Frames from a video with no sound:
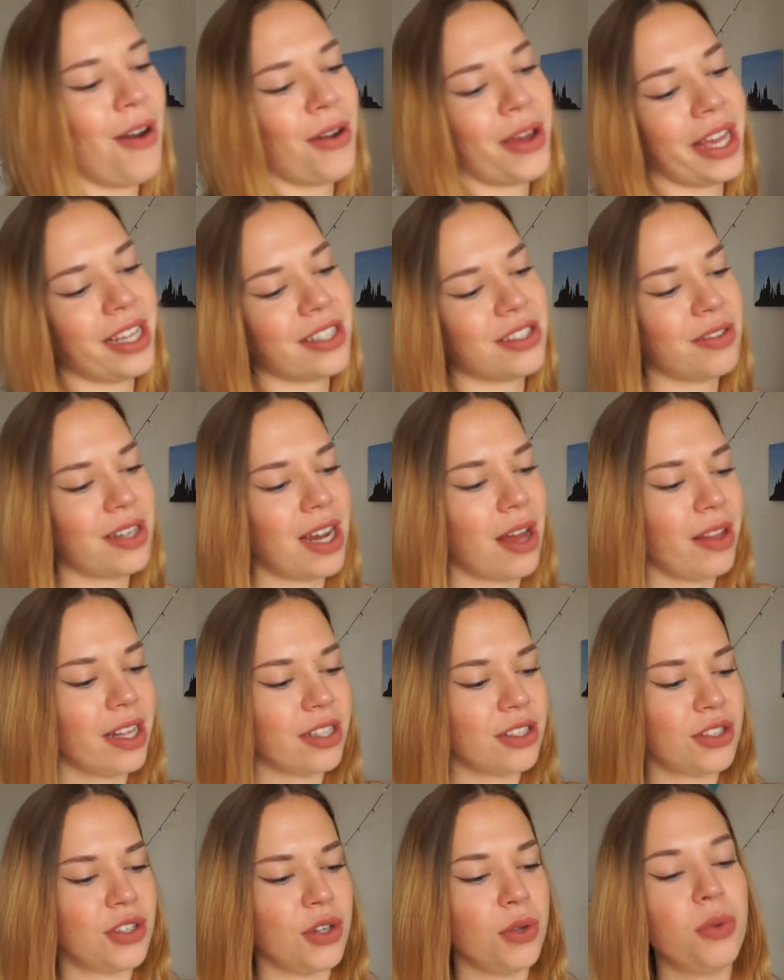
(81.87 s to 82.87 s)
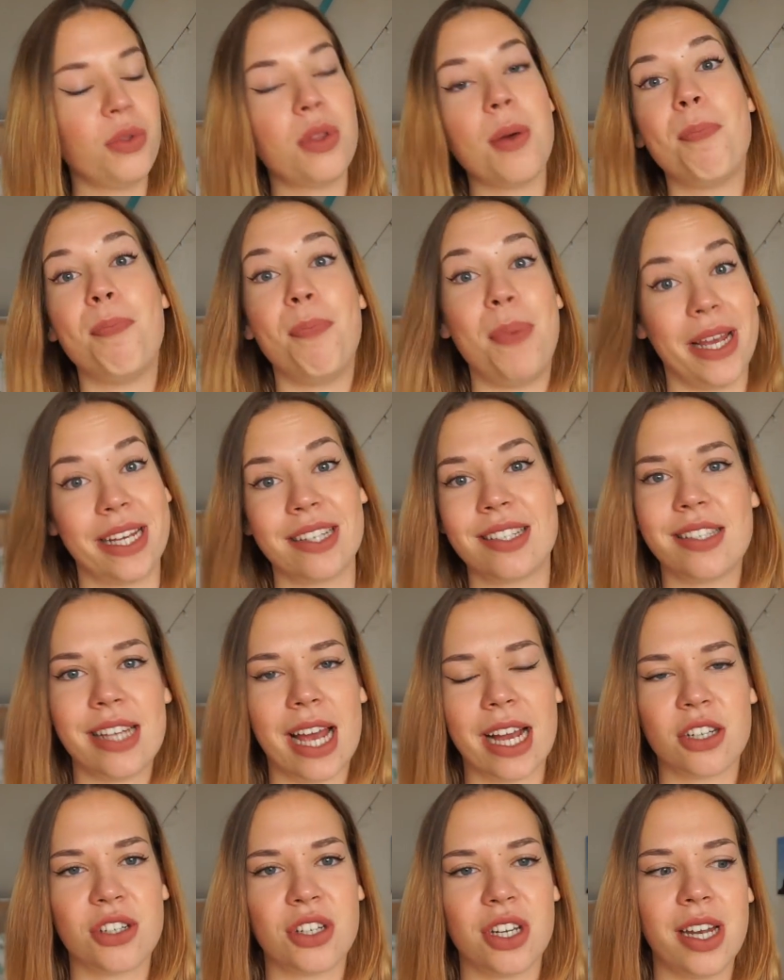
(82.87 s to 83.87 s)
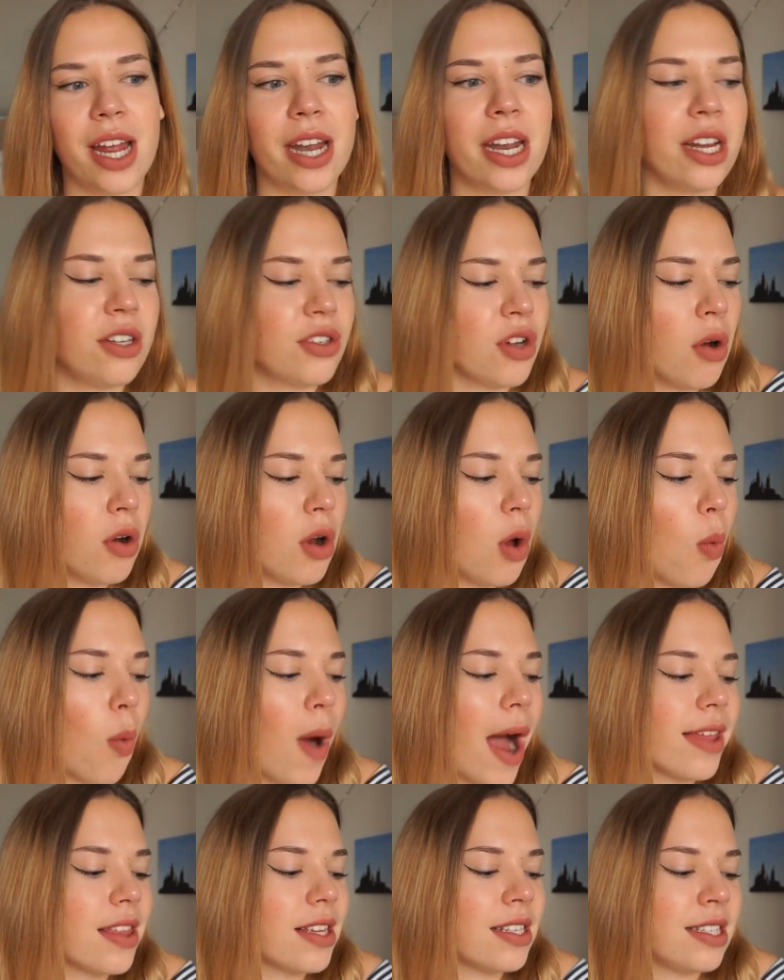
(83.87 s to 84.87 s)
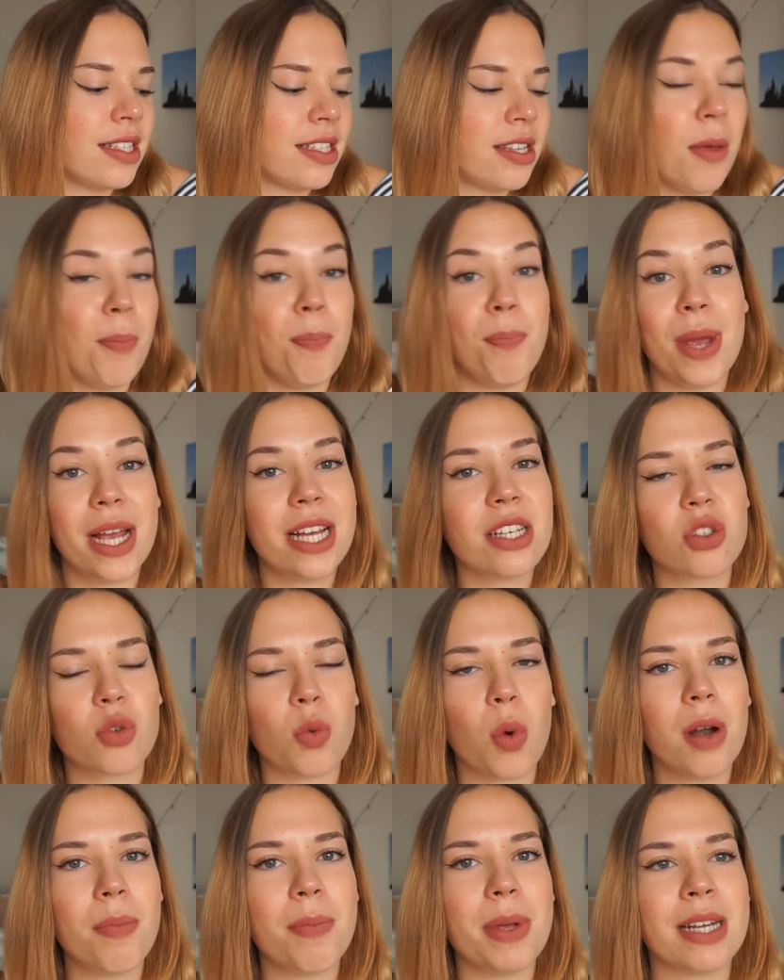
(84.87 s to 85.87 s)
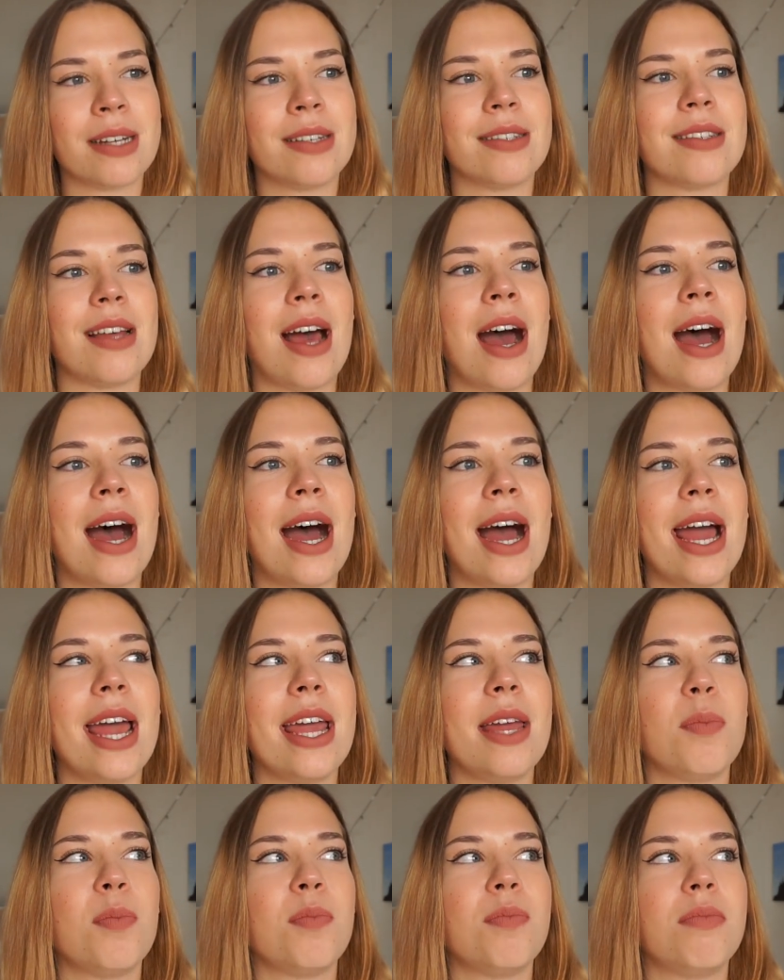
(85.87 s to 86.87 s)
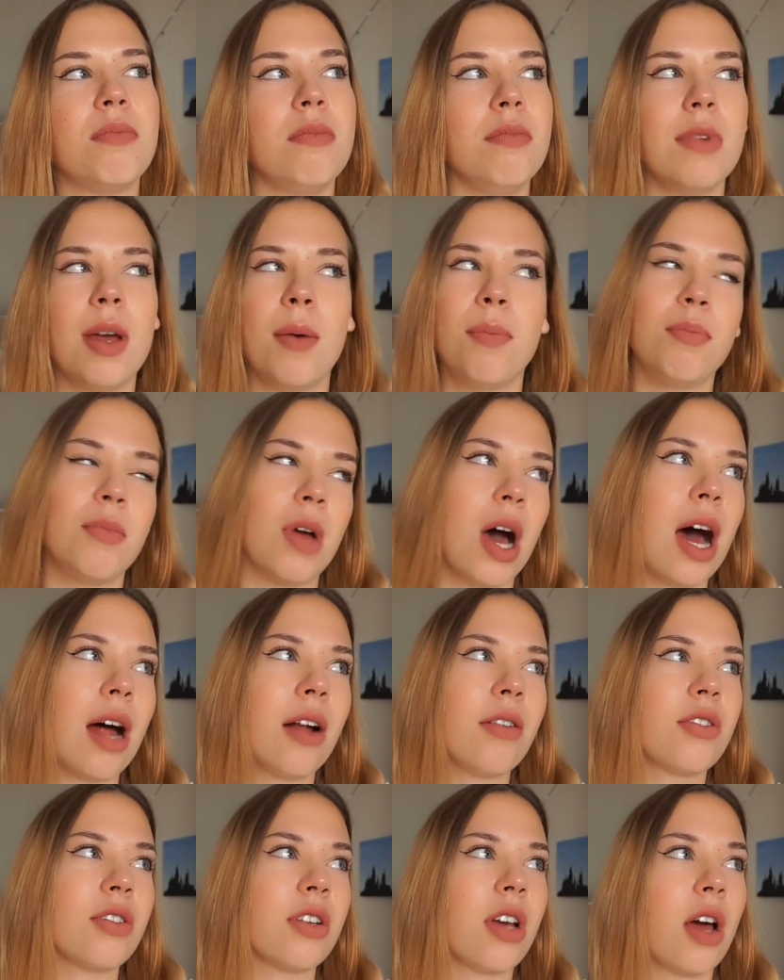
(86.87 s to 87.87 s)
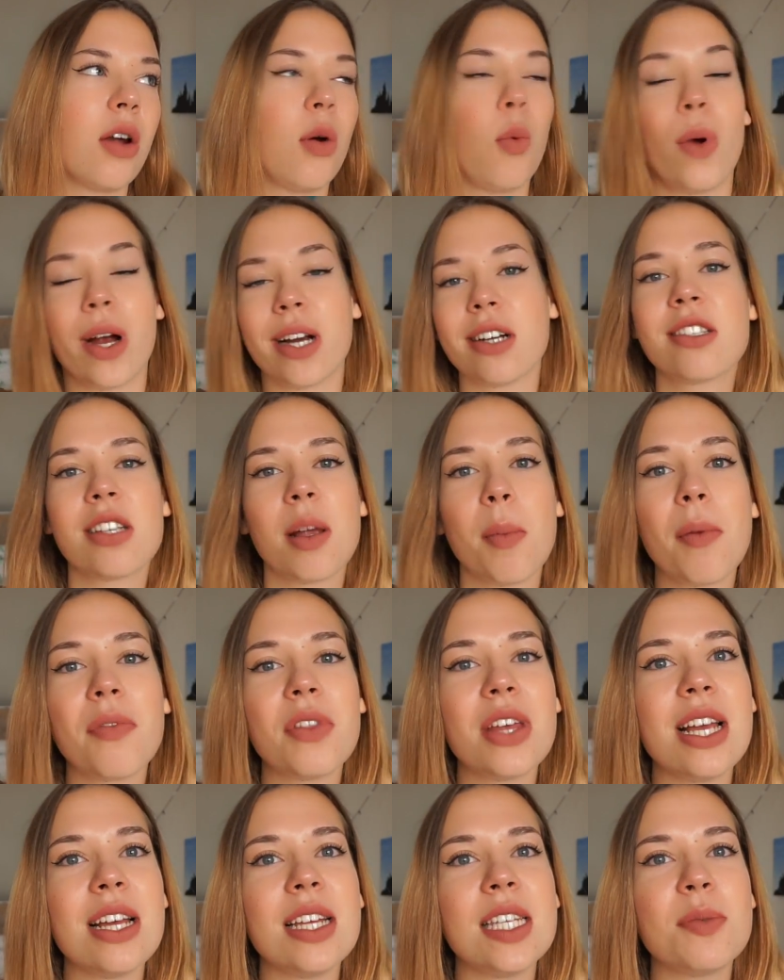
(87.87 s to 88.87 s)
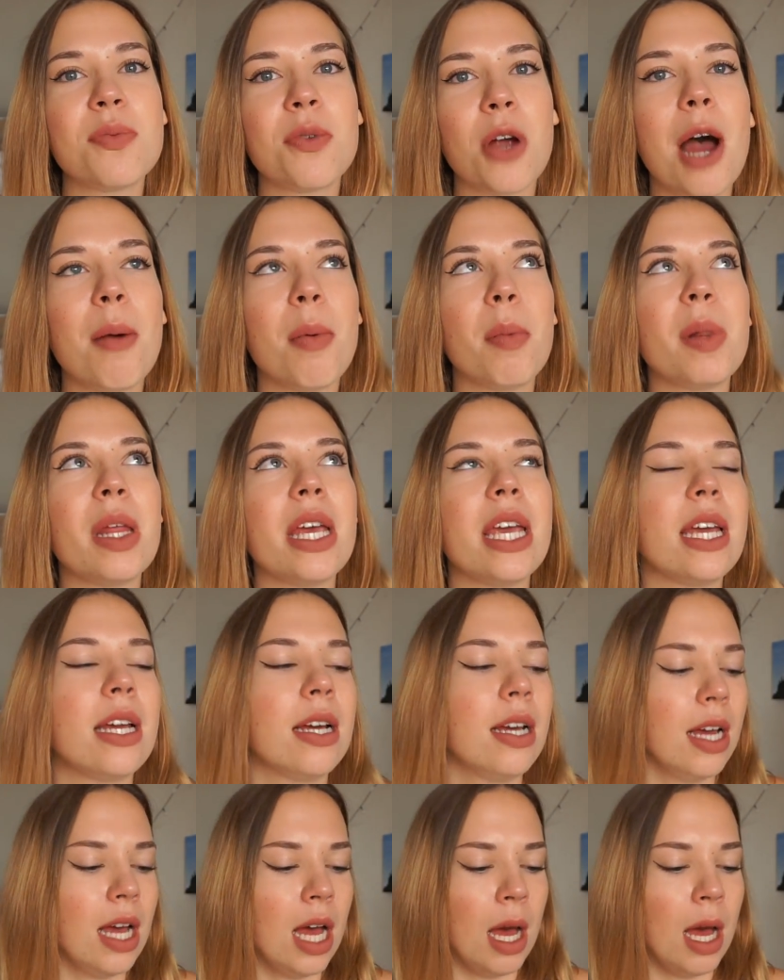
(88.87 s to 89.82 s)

Okay, so now let's do the biggest section, and I don't know why this is the biggest one because I am not gonna wear some of these probably,